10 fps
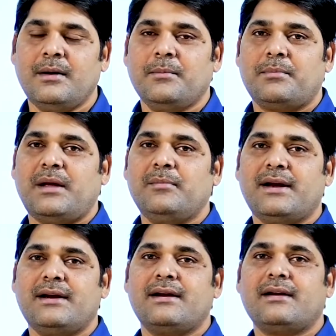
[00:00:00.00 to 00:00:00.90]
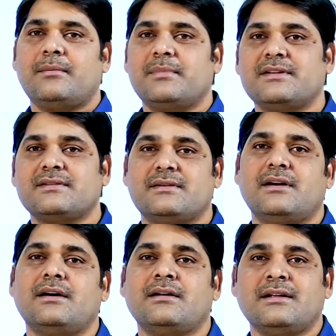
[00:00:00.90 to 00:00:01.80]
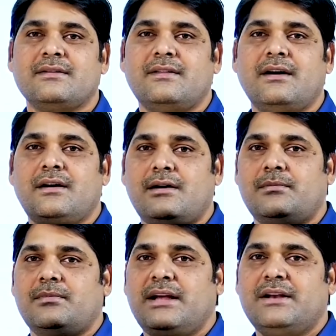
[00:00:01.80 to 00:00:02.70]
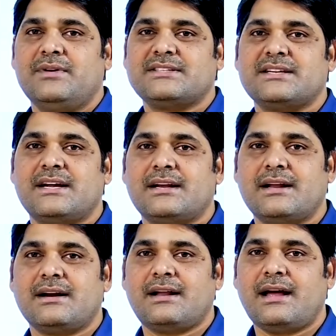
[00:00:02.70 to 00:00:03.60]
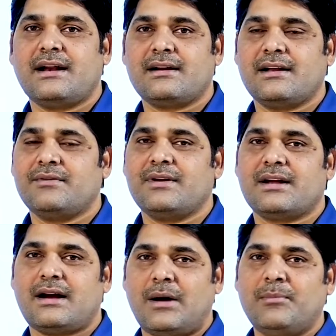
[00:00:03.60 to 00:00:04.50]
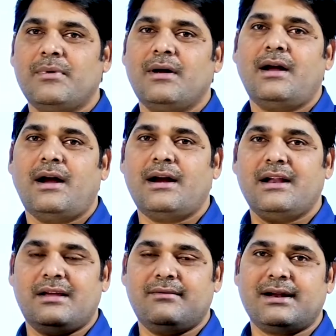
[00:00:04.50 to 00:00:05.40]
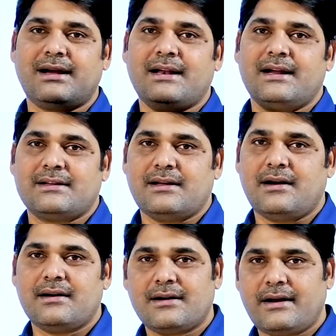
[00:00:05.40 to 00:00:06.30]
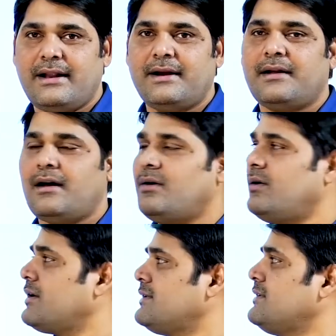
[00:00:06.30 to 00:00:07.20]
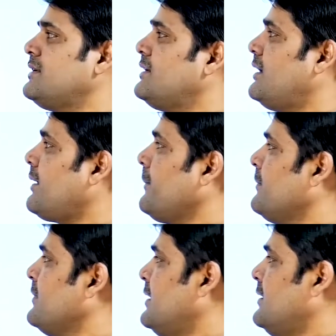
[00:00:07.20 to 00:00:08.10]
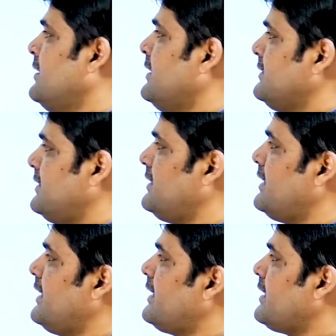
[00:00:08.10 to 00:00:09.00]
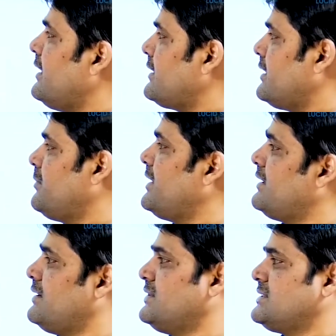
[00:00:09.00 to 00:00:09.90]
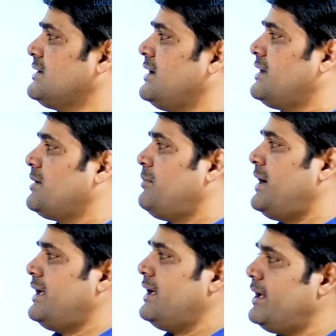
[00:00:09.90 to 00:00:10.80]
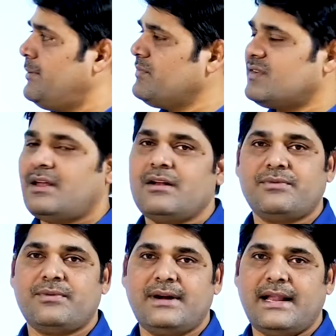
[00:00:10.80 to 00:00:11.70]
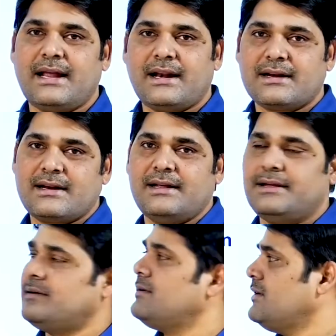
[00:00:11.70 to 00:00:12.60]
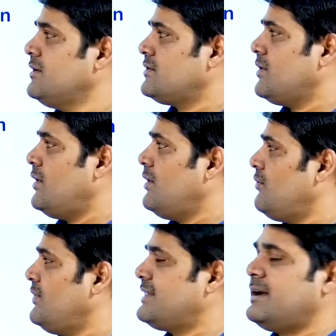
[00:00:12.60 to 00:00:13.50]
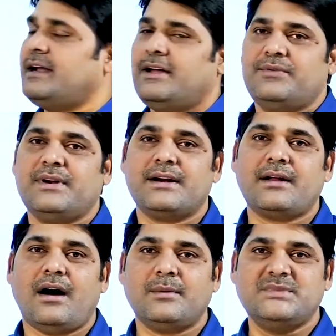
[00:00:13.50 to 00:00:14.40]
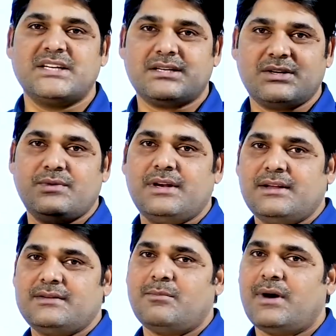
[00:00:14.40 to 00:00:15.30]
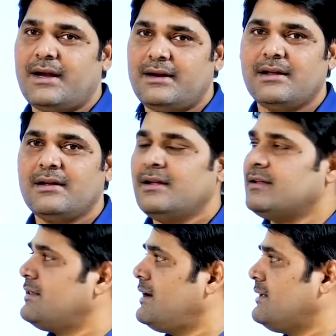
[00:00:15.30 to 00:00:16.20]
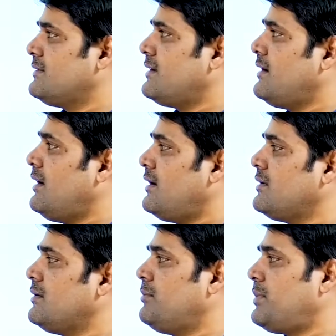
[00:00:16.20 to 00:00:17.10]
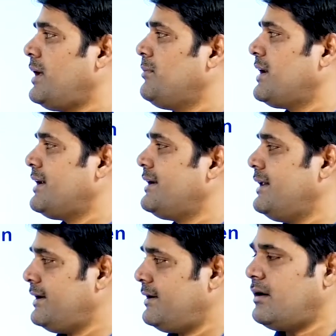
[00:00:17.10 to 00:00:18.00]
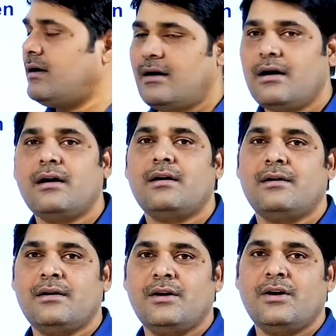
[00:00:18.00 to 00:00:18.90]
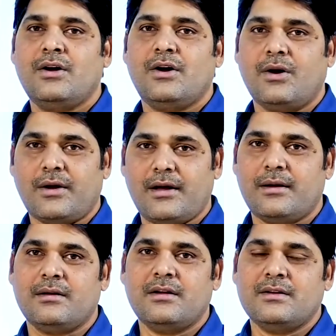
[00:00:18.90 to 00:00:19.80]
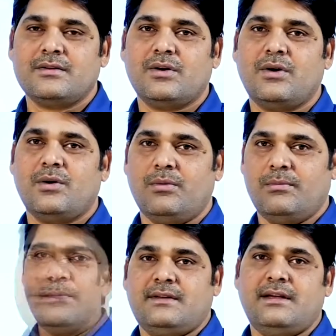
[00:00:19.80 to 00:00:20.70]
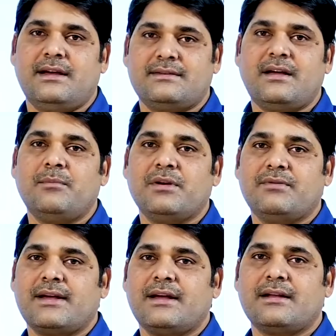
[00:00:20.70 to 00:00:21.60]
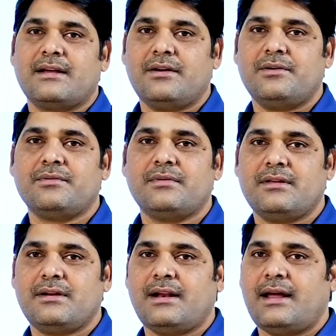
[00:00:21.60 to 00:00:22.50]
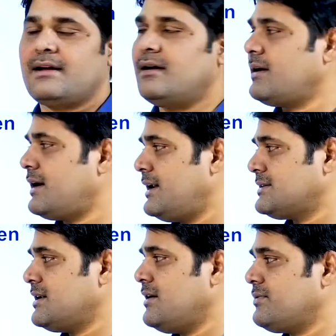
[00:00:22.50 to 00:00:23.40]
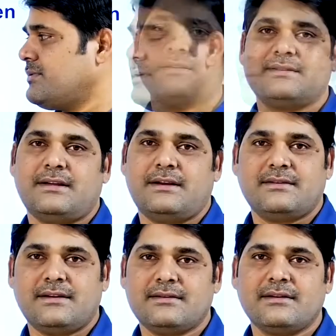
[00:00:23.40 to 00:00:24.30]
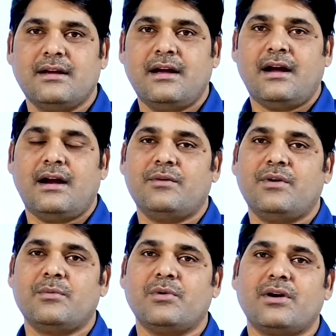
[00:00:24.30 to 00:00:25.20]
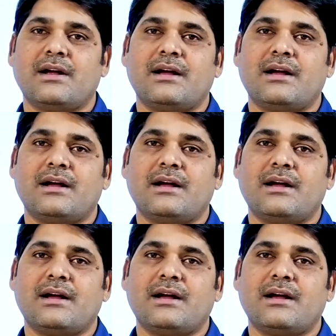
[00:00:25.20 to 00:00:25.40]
Primary data means the investigator directly will come and he will collect the data. Okay, see here. See the data collected by the investigator by himself directly. So with a definite objective in his mind, that is called primary data. Okay. So see example we can give like a collection of census and one more,